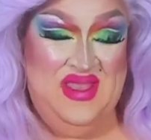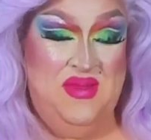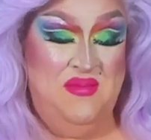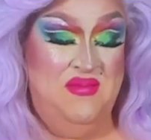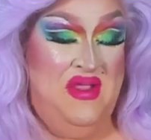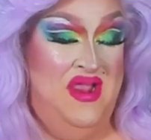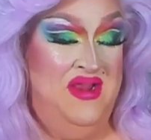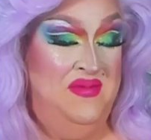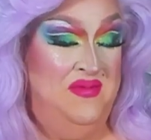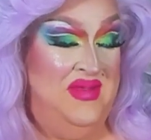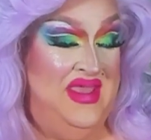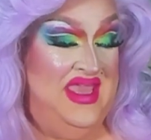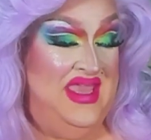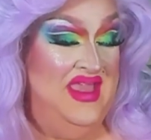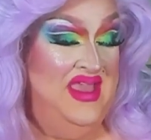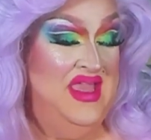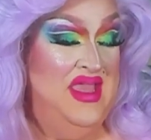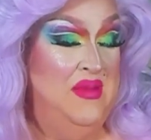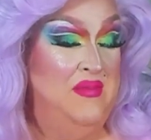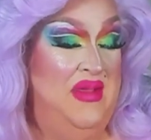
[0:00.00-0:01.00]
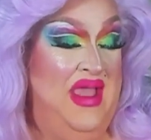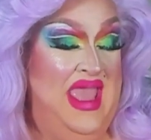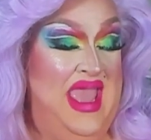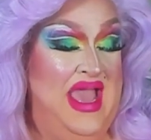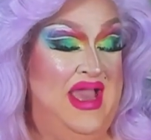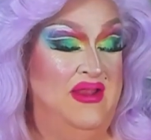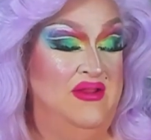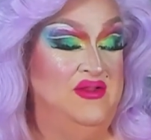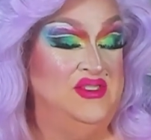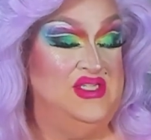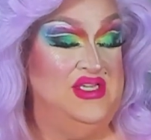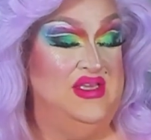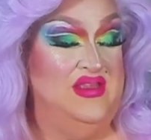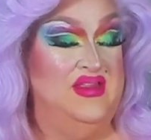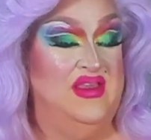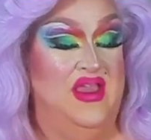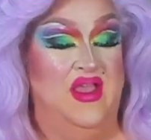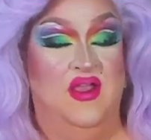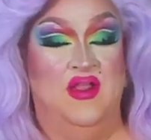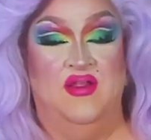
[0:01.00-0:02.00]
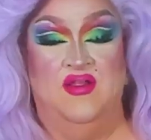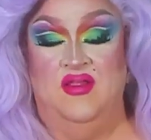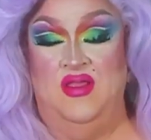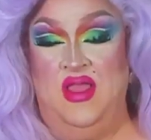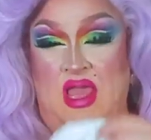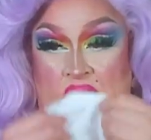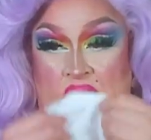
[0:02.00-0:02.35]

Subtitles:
Pardon me, my allergies are